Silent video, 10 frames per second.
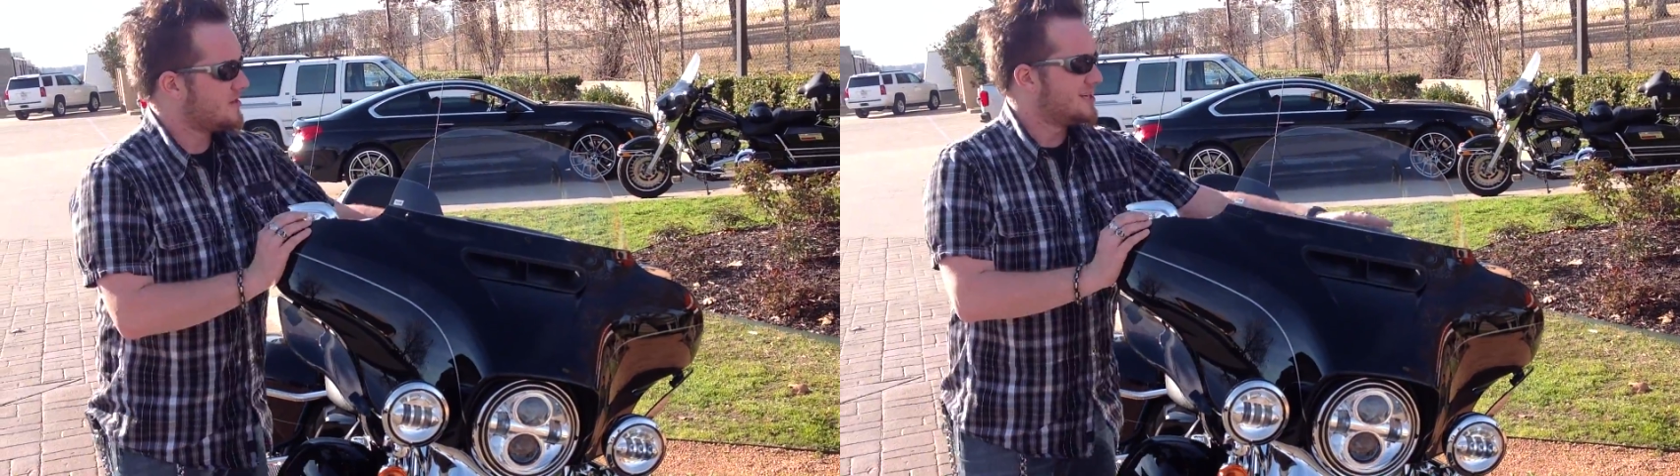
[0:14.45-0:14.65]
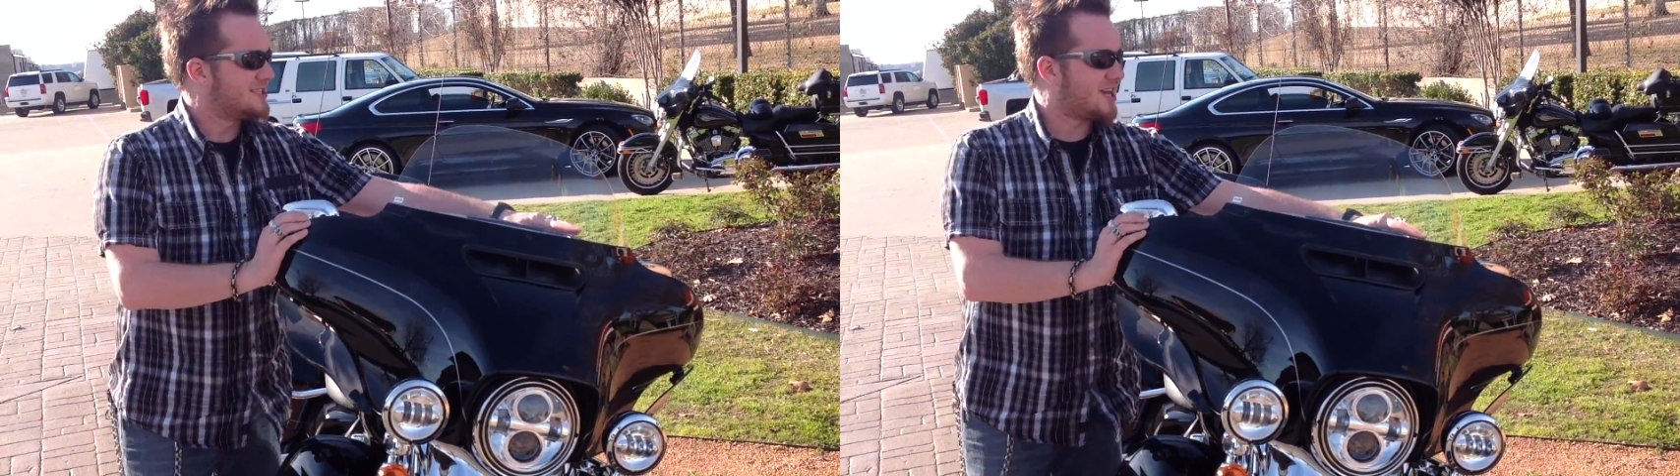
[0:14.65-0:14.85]

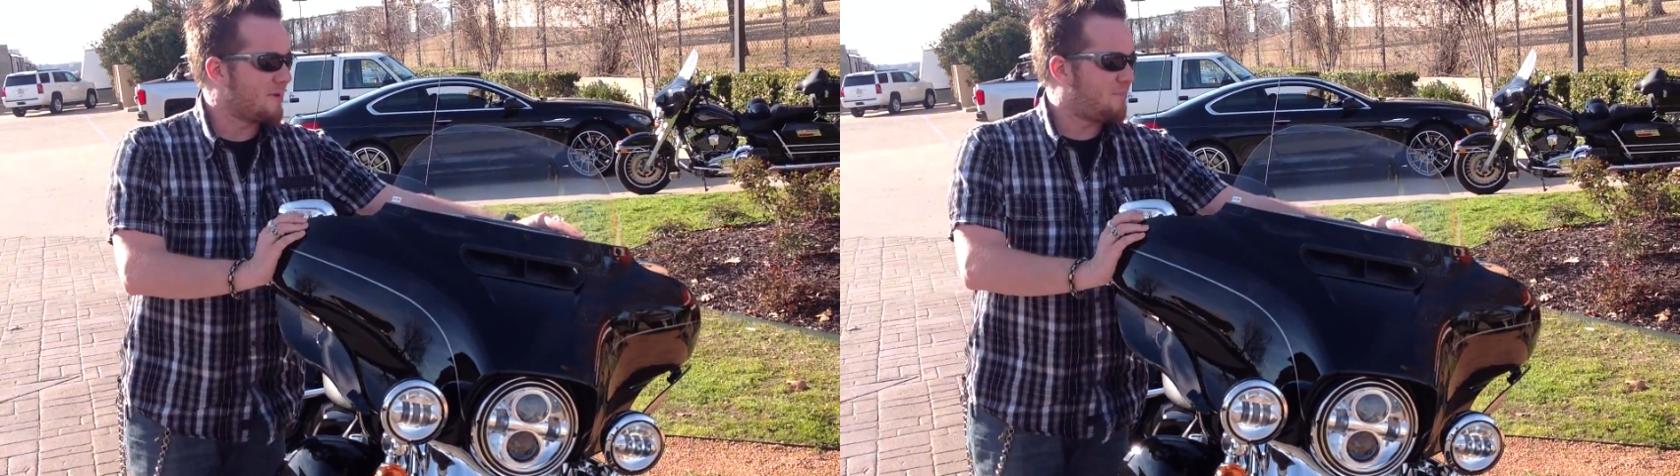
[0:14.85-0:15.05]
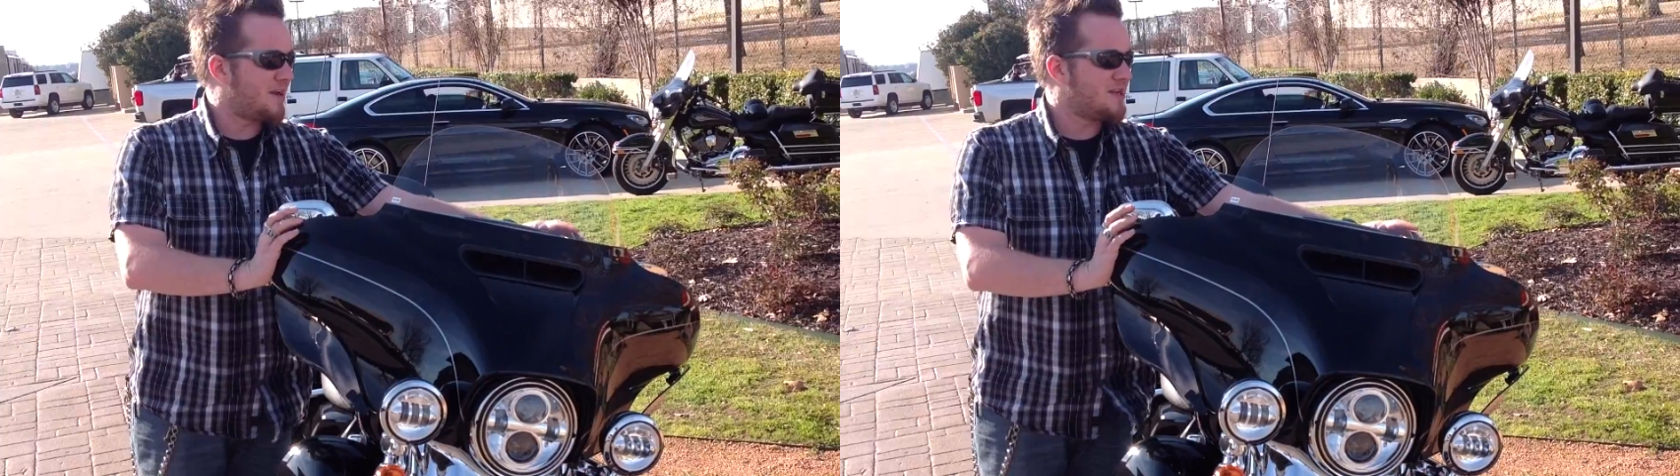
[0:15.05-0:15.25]
It's got
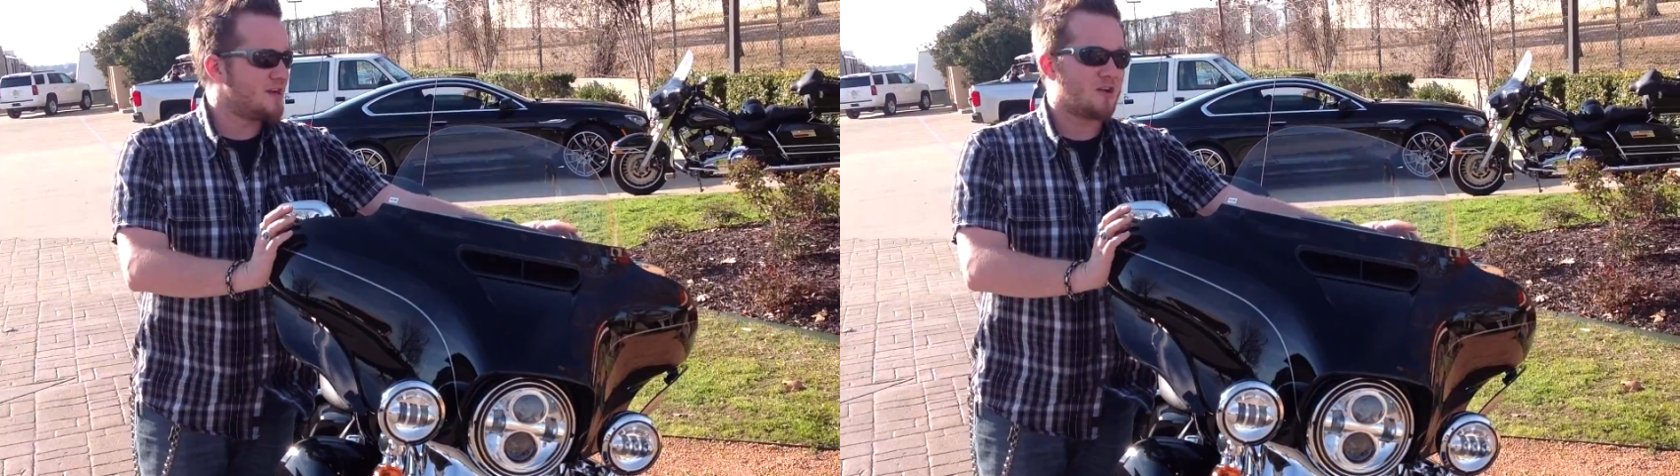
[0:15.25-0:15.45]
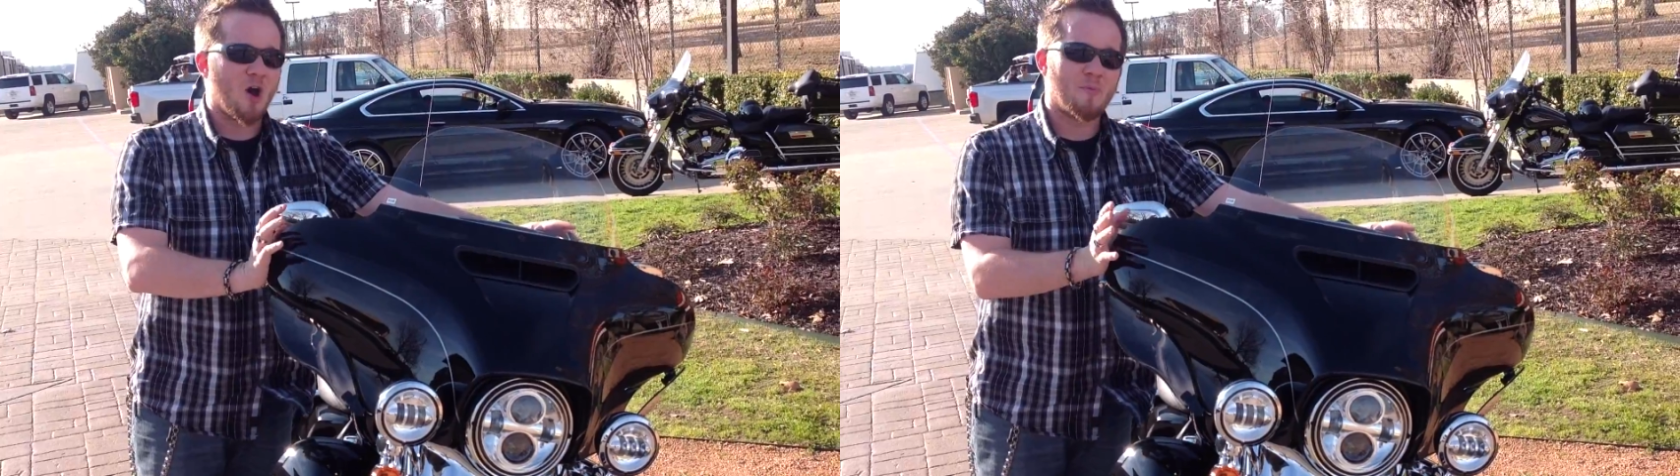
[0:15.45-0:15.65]
a button
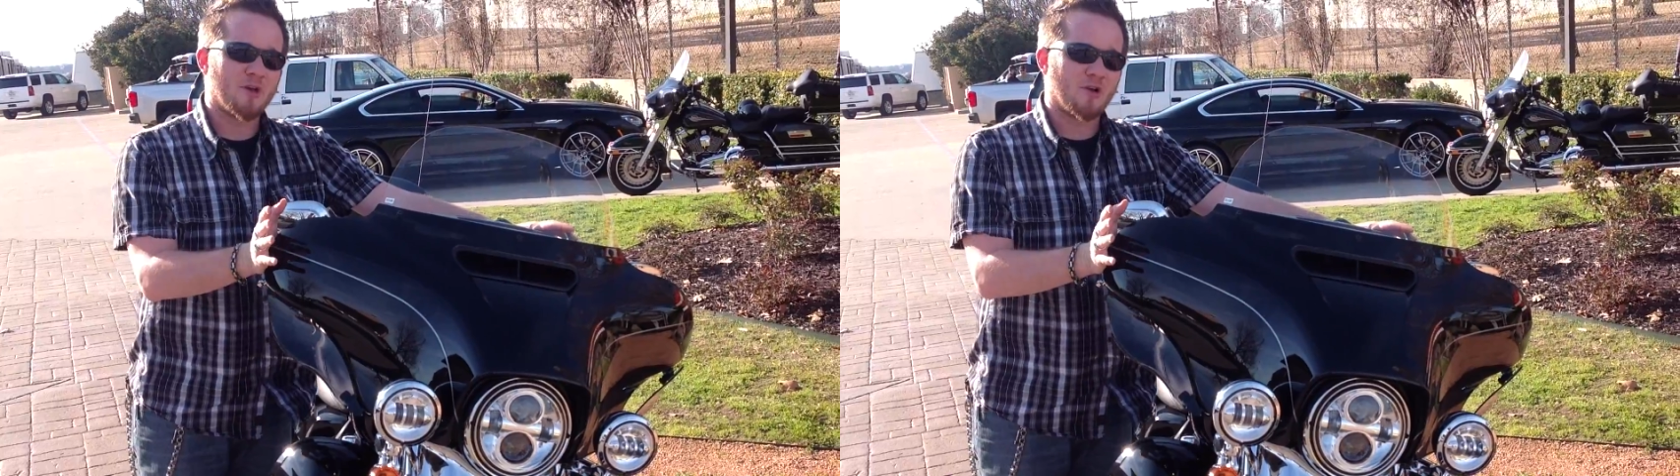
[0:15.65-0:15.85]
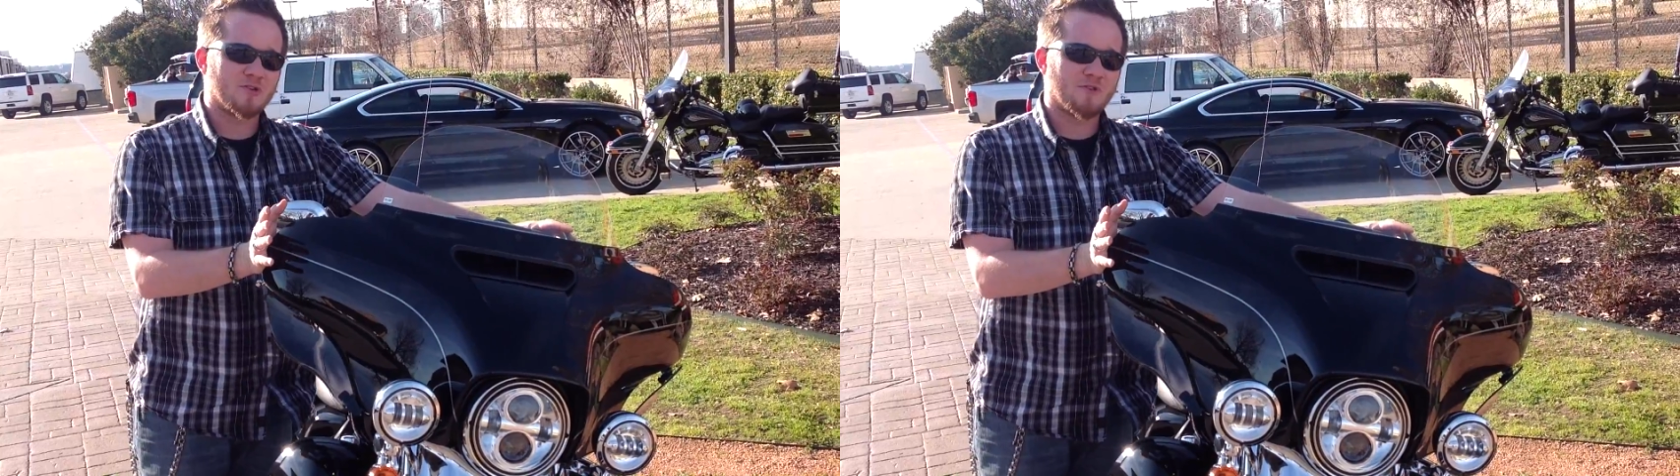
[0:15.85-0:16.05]
here to open
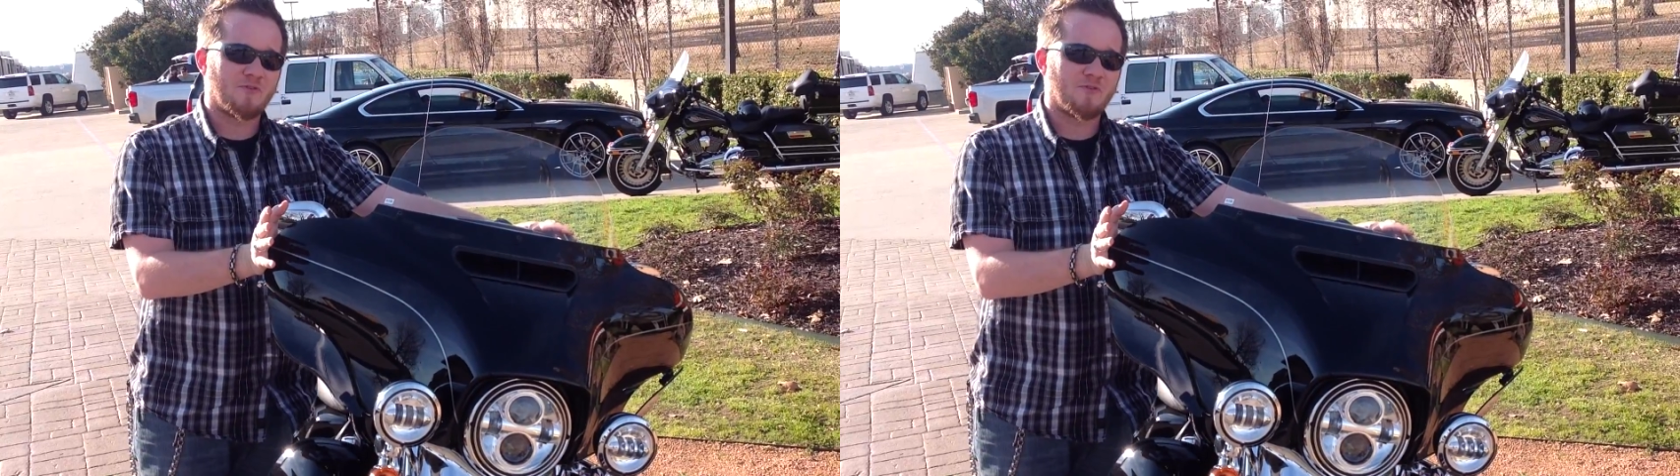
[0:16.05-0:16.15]
and close the